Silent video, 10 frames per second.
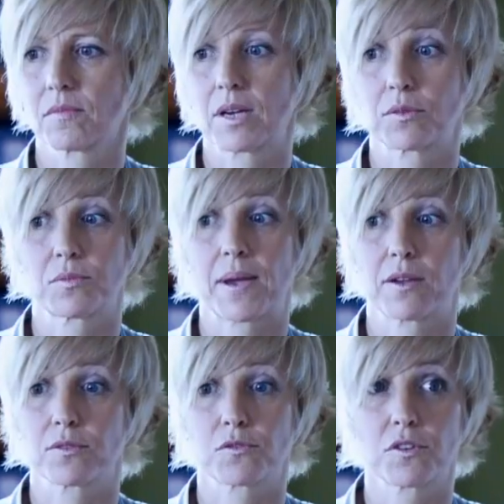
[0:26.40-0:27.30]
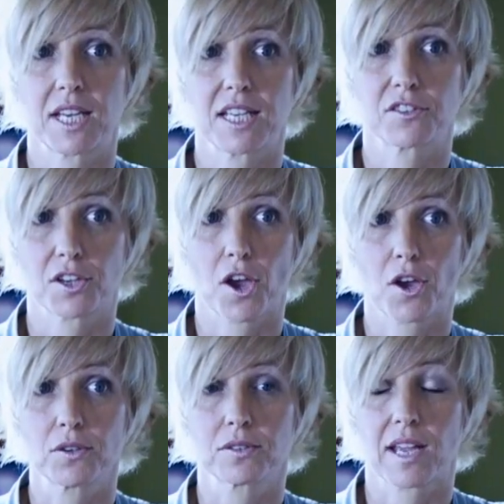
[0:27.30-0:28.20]
Well, it was about 3 years
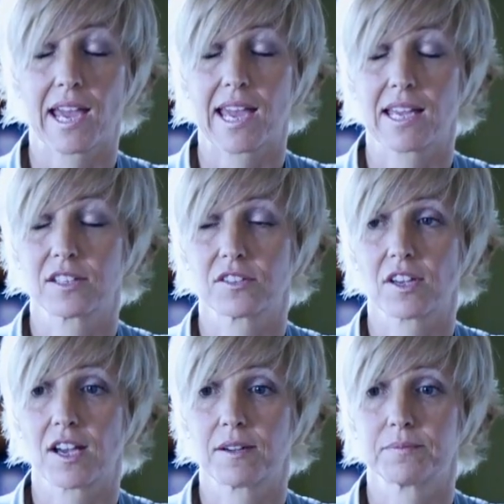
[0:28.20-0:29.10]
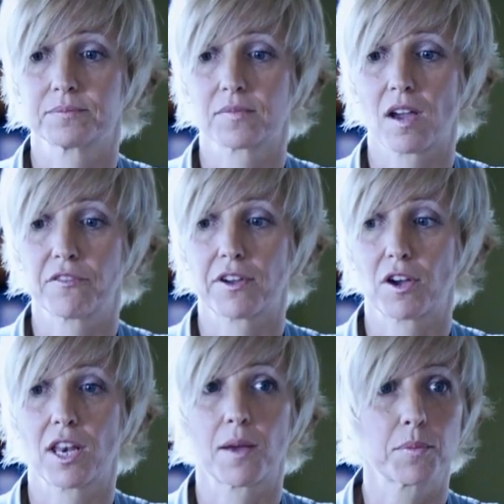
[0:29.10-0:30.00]
ago, and I
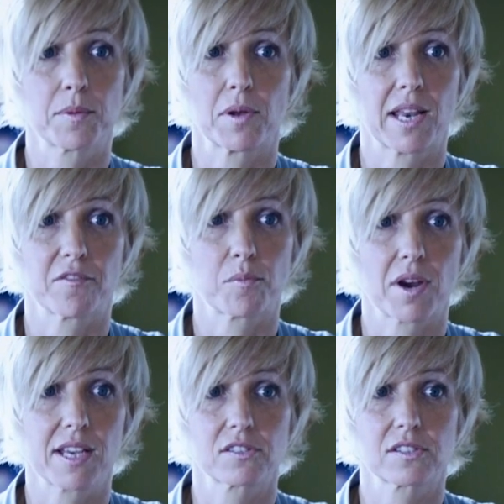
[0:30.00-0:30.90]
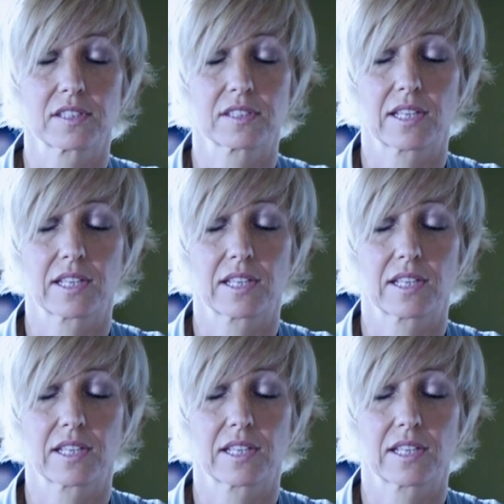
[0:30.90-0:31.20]
felt a lump in my left breast.